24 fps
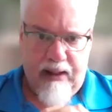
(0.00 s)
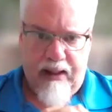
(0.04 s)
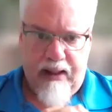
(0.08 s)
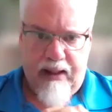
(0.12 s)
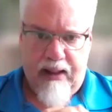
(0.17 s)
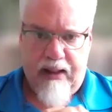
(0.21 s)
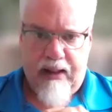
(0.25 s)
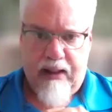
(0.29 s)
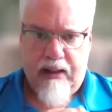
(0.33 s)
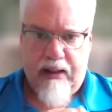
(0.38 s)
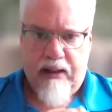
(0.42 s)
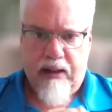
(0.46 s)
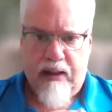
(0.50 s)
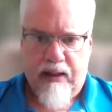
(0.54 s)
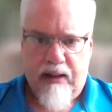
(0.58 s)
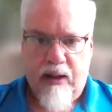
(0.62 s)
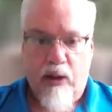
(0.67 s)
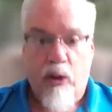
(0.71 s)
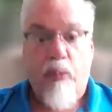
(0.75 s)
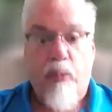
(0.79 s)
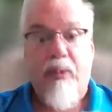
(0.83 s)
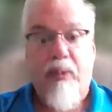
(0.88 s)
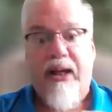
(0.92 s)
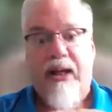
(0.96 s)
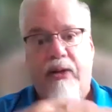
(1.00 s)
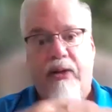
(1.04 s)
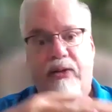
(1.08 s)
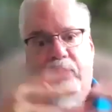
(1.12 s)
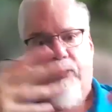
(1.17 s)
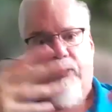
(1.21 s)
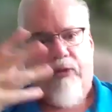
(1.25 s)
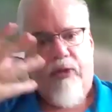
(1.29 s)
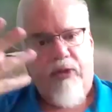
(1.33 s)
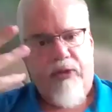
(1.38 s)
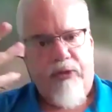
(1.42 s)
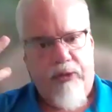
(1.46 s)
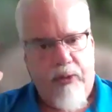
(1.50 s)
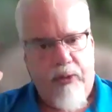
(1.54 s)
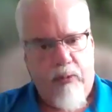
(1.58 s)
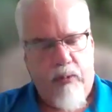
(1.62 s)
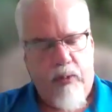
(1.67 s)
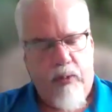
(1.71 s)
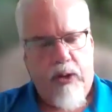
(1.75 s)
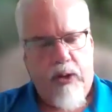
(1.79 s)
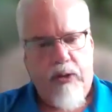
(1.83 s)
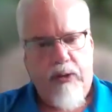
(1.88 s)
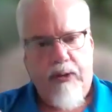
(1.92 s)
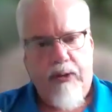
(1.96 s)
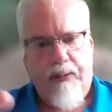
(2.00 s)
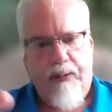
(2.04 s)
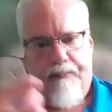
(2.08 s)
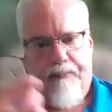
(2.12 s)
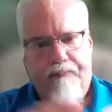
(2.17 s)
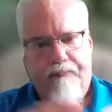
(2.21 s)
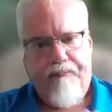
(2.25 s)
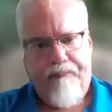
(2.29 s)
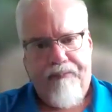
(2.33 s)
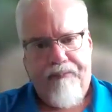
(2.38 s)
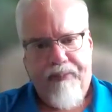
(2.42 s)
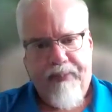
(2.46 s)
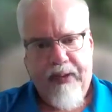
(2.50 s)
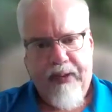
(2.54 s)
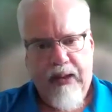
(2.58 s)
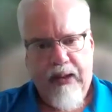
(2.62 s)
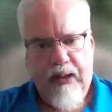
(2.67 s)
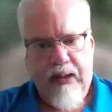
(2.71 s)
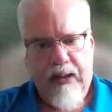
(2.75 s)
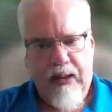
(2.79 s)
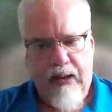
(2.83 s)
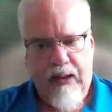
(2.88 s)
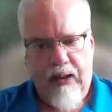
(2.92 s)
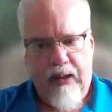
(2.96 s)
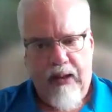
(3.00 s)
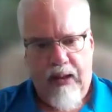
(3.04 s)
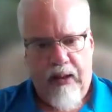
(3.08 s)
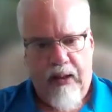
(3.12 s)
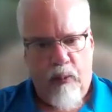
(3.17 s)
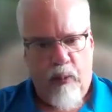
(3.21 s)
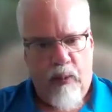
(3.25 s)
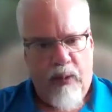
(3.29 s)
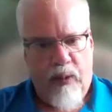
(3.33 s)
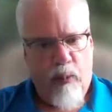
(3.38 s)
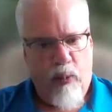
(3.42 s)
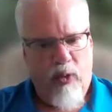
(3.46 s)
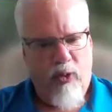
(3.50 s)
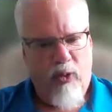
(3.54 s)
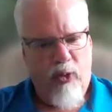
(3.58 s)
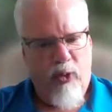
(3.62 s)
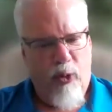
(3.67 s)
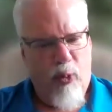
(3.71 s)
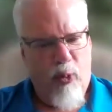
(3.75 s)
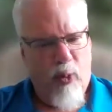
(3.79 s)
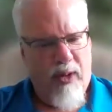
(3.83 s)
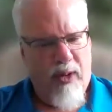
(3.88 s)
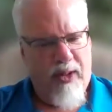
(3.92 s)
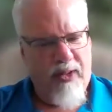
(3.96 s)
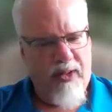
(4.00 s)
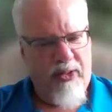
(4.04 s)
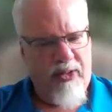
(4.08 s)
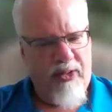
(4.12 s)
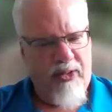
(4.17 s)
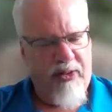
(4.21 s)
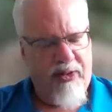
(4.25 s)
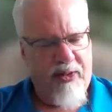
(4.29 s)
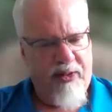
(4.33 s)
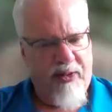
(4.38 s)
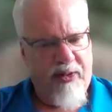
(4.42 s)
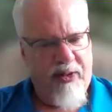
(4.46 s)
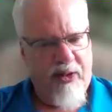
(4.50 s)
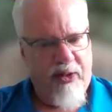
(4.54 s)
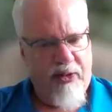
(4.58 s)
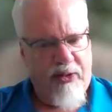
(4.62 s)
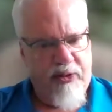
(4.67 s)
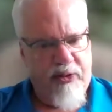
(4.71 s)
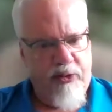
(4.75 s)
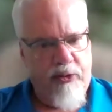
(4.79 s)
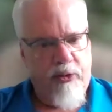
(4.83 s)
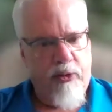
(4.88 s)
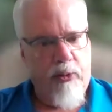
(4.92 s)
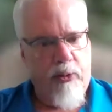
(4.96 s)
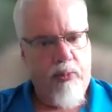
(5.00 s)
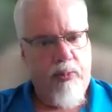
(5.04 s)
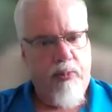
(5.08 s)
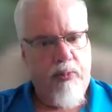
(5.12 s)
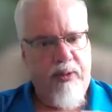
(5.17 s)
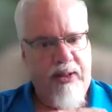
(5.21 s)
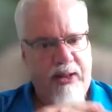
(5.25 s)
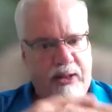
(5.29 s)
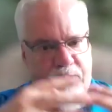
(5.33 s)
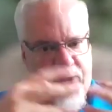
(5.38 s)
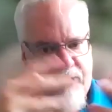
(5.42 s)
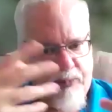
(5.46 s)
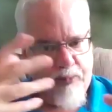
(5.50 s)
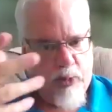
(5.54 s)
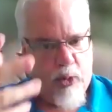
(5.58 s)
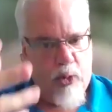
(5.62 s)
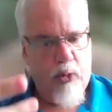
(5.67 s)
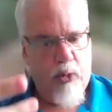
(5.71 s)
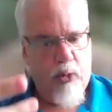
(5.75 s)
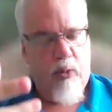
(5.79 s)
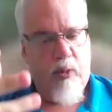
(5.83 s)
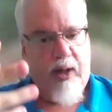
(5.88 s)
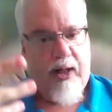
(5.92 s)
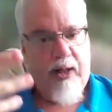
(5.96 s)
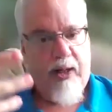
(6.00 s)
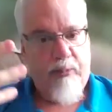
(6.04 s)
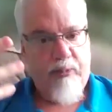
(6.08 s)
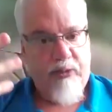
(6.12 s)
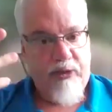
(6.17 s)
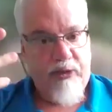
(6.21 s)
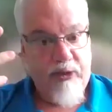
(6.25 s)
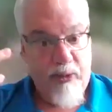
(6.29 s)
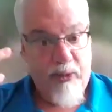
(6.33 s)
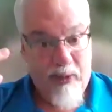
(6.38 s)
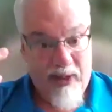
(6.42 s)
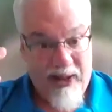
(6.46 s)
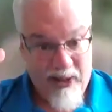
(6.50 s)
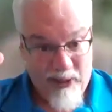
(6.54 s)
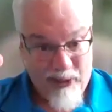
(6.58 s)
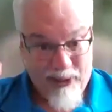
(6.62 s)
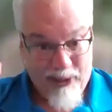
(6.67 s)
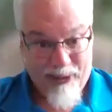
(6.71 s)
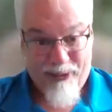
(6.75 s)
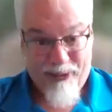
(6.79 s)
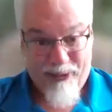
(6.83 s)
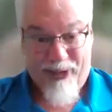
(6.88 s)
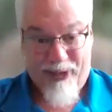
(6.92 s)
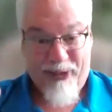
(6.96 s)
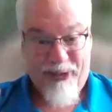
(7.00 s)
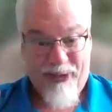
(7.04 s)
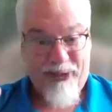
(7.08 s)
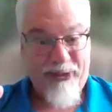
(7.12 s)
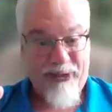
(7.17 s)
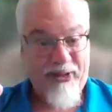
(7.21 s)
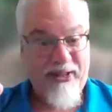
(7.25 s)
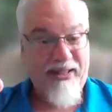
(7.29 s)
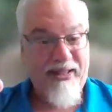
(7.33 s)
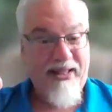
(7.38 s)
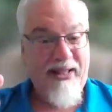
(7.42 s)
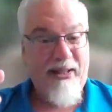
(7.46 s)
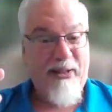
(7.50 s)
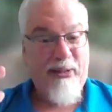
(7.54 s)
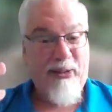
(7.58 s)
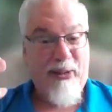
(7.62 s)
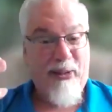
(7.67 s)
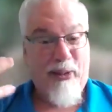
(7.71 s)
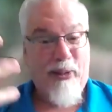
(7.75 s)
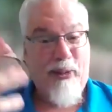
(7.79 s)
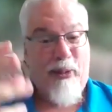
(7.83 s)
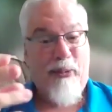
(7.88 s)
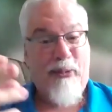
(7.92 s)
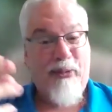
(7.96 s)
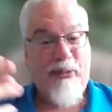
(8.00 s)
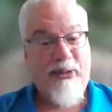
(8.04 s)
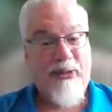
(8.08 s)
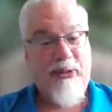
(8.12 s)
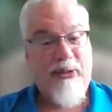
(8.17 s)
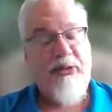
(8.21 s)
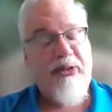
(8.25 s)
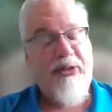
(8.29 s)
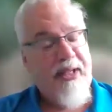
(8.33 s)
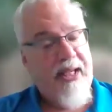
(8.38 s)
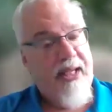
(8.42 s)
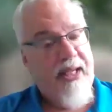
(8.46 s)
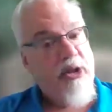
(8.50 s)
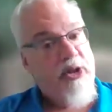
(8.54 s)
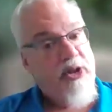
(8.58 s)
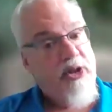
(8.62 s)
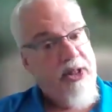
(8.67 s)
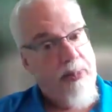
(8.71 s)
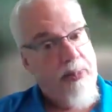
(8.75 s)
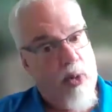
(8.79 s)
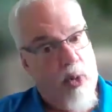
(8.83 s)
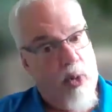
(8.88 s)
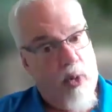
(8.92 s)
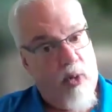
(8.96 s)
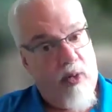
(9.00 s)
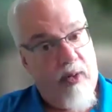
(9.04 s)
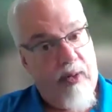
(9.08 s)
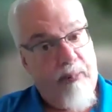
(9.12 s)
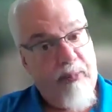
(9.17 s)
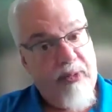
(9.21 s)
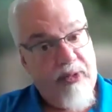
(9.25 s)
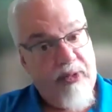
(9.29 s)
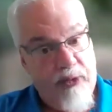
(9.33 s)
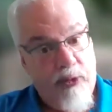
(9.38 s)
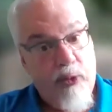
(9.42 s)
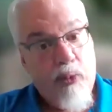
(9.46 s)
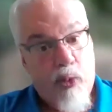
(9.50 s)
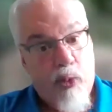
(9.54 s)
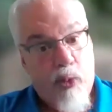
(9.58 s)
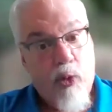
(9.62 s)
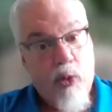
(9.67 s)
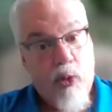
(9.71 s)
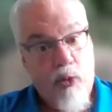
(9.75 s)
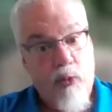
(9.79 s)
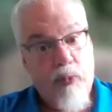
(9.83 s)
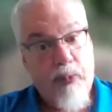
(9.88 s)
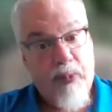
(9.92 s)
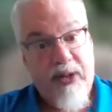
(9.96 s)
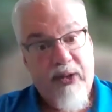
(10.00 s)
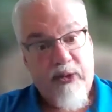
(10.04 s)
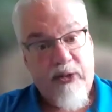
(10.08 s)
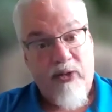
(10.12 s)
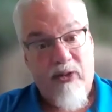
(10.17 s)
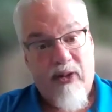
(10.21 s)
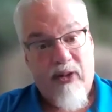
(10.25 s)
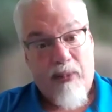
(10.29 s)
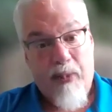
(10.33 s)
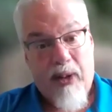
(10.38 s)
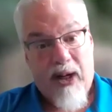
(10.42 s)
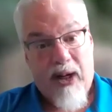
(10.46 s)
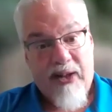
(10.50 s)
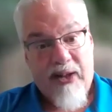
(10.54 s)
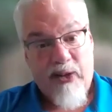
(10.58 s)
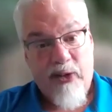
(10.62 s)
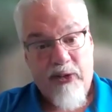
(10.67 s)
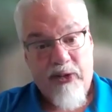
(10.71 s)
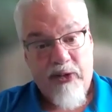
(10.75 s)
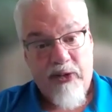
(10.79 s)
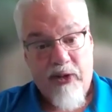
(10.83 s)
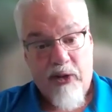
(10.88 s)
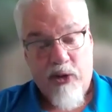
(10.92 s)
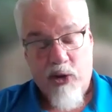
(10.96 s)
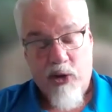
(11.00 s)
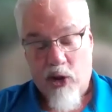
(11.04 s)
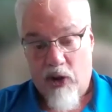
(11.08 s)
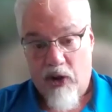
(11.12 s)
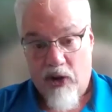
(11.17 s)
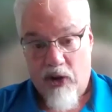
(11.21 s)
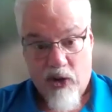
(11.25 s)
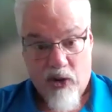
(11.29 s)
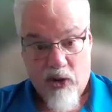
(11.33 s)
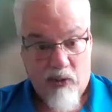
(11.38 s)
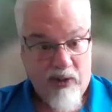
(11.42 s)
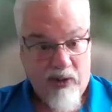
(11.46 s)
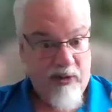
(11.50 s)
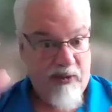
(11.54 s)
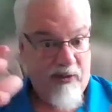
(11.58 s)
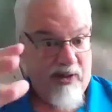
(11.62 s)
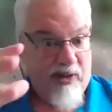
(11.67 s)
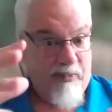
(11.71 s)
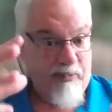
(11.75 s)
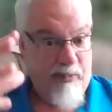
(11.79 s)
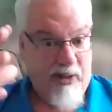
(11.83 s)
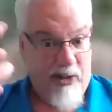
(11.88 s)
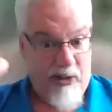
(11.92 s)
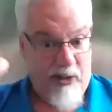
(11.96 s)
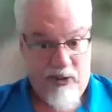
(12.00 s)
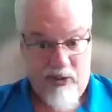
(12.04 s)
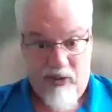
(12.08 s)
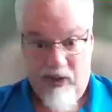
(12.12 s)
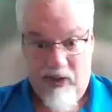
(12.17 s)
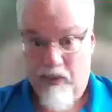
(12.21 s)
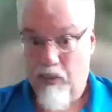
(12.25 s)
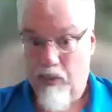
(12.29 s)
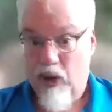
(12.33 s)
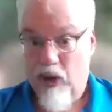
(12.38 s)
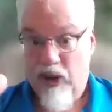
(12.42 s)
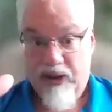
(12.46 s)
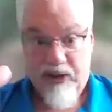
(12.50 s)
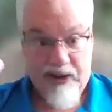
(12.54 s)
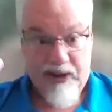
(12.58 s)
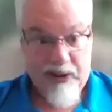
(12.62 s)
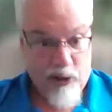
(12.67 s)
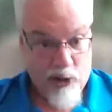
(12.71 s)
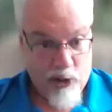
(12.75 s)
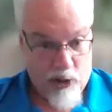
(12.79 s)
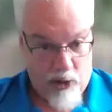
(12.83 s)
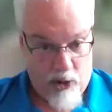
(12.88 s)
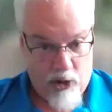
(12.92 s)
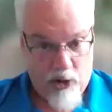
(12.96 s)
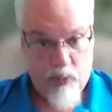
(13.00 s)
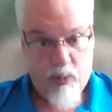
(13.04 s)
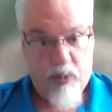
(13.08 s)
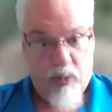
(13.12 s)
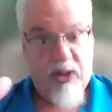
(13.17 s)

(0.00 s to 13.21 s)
and they don't make a difference in the world. And we do want these programs to make a difference. The goal of the ThD program is to improve ministry practice in the church. We define ministry broadly and church